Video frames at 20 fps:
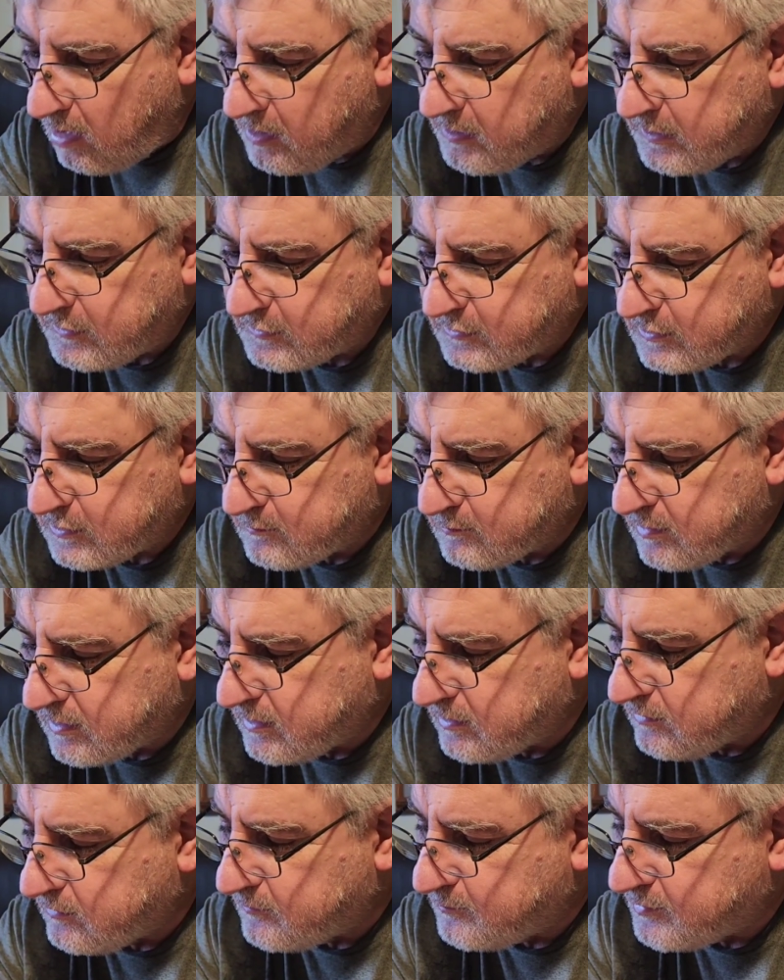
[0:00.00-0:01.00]
I had to get a
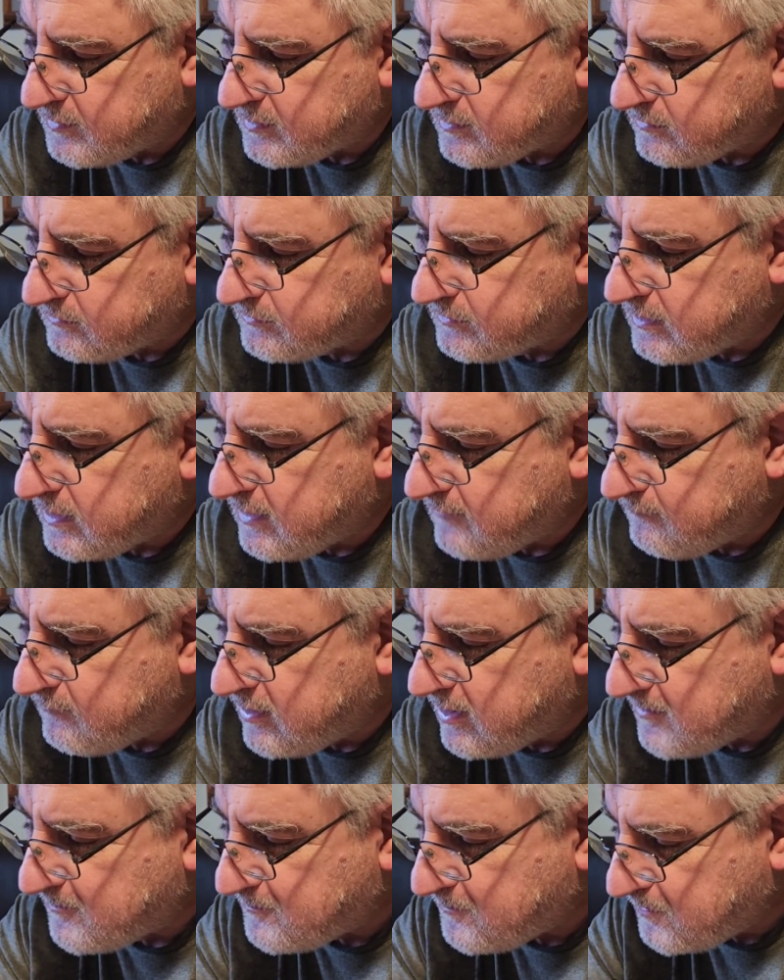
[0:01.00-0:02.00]
bite of the pickle to have
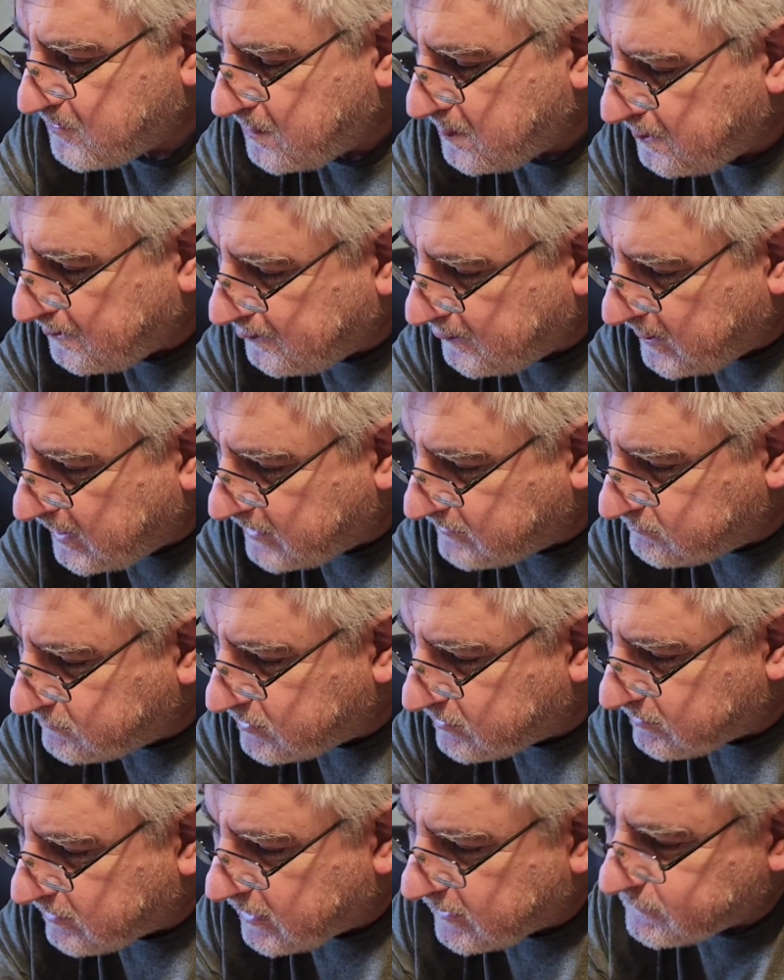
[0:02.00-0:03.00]
that
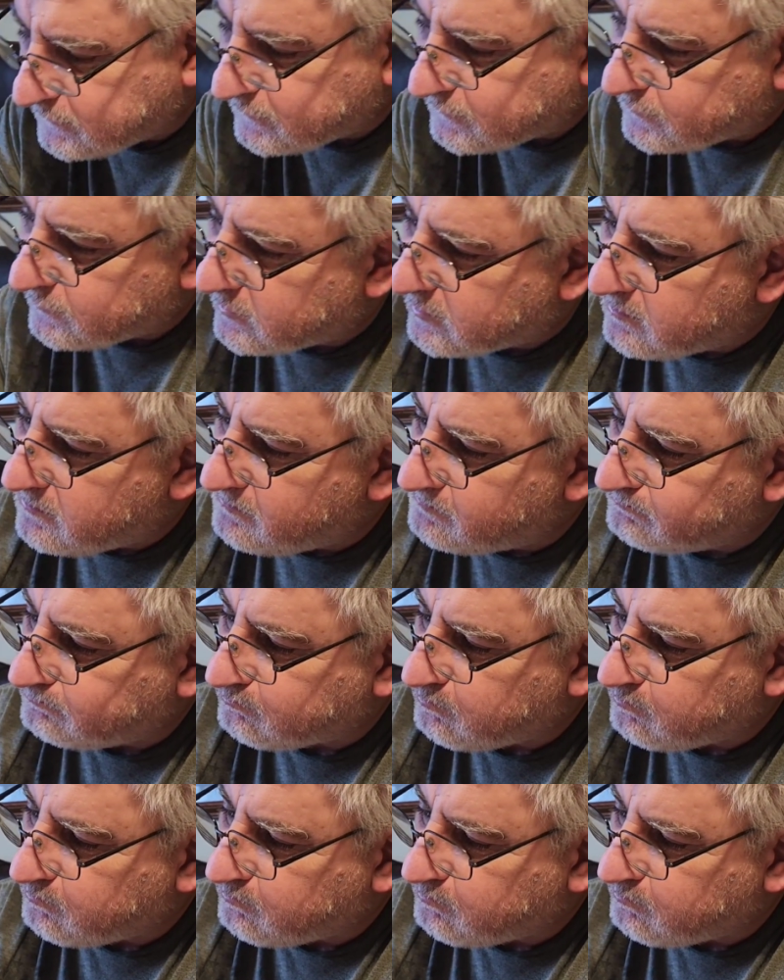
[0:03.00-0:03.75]
little extra